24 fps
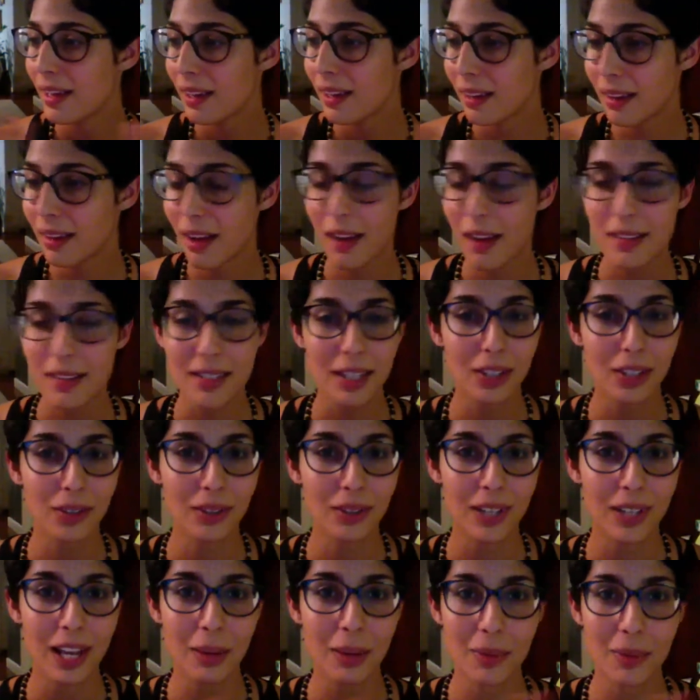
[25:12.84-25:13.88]
content
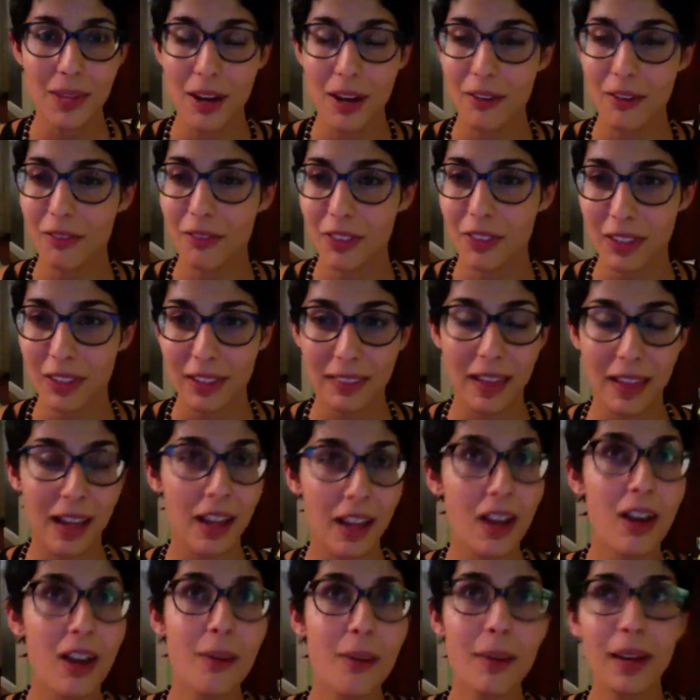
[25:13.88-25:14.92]
create without feeling like,
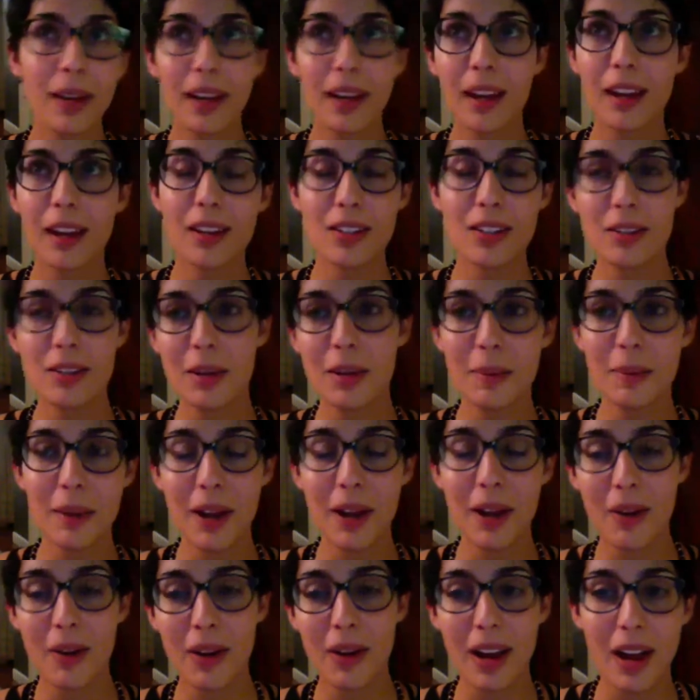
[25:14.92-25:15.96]
oh, but I gotta do my
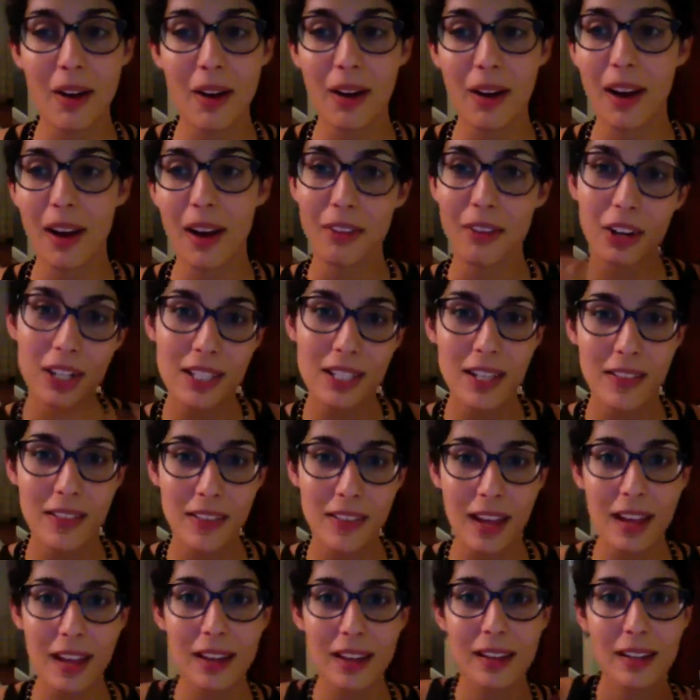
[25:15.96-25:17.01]
power hour. I've already done
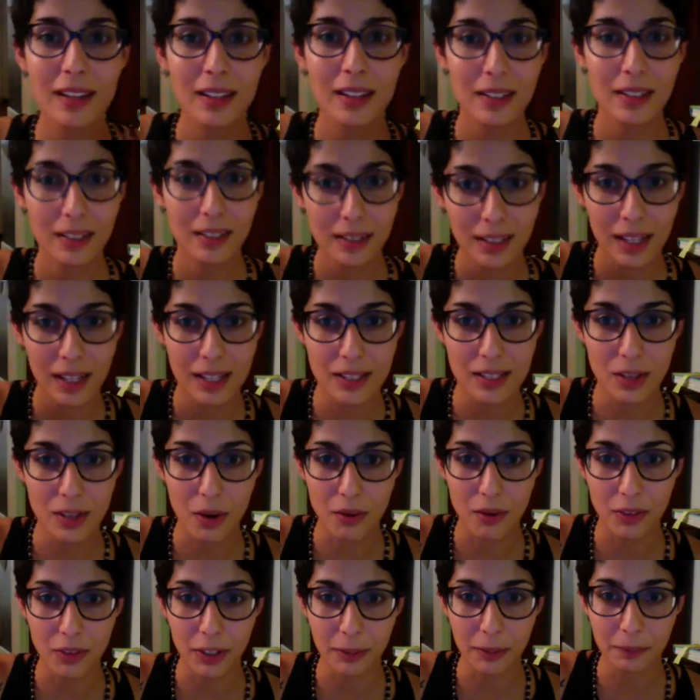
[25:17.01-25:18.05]
that. It's
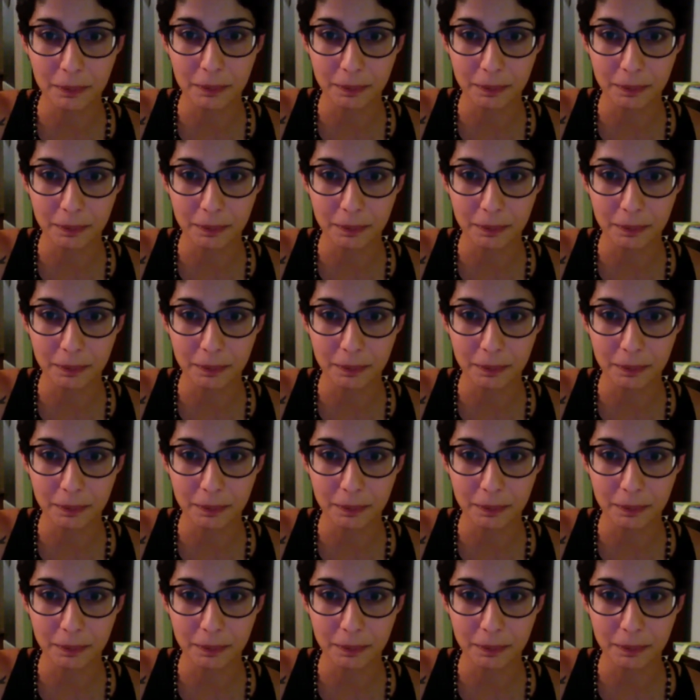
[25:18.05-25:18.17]
over.